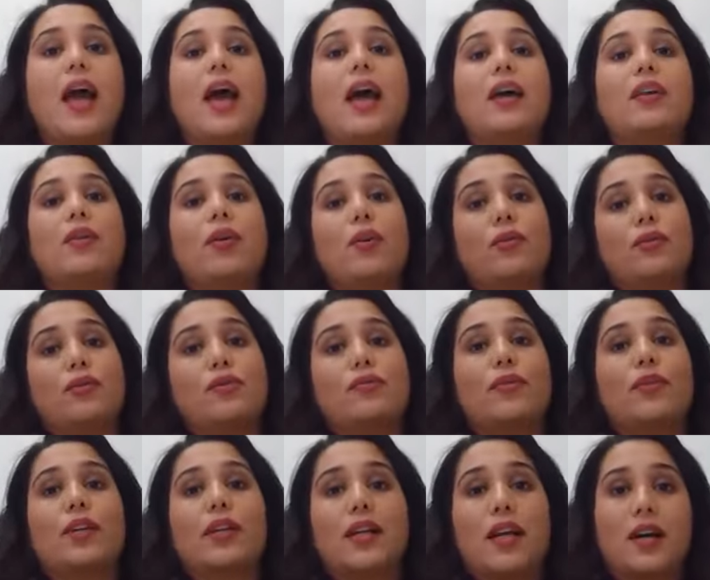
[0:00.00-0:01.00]
And also
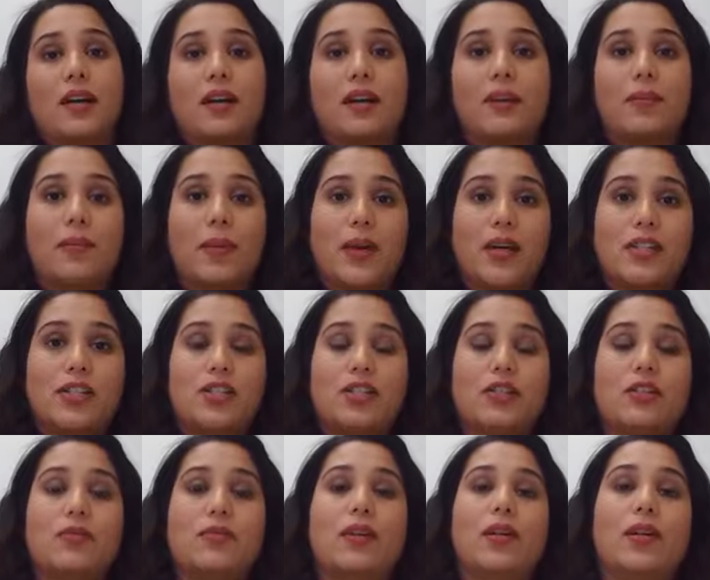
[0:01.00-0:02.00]
for a younger
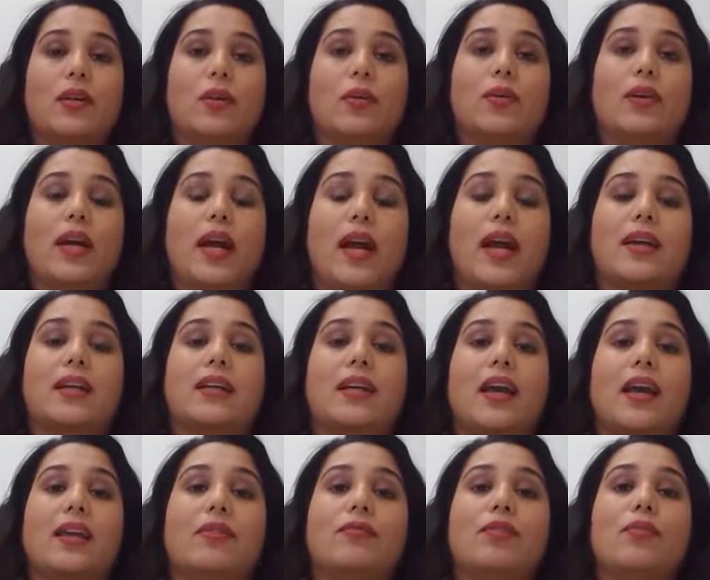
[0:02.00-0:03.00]
patient, we look at,
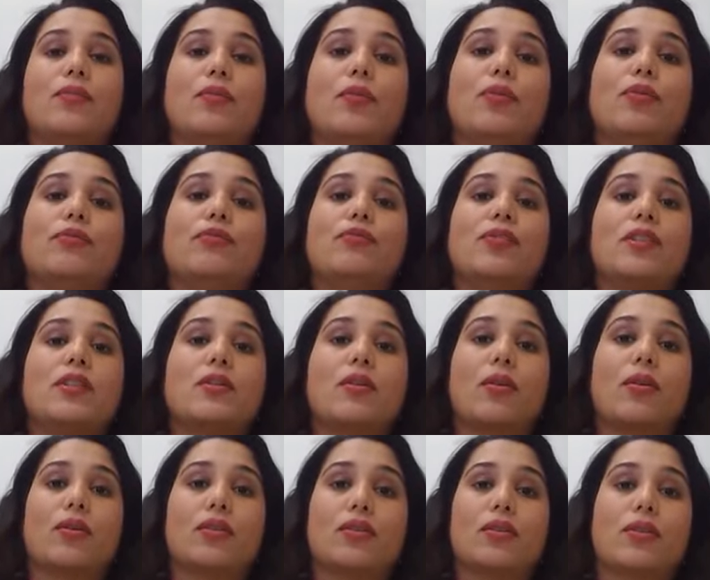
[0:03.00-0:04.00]
can we move this
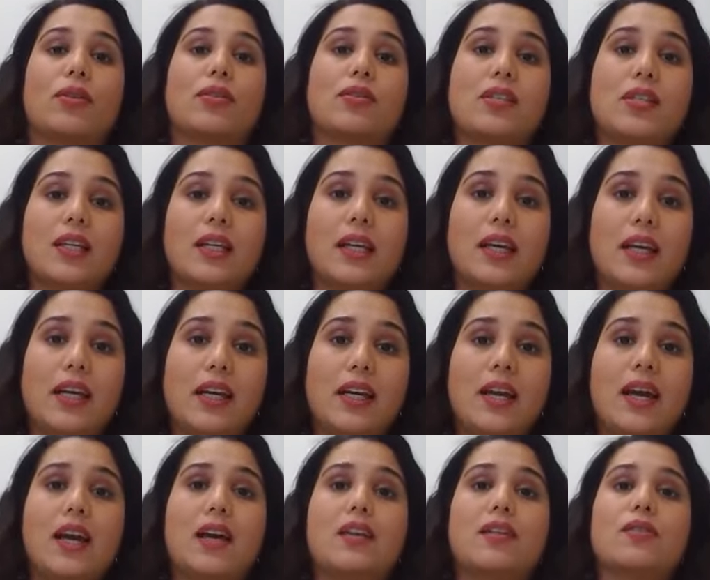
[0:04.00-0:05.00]
orthodontically?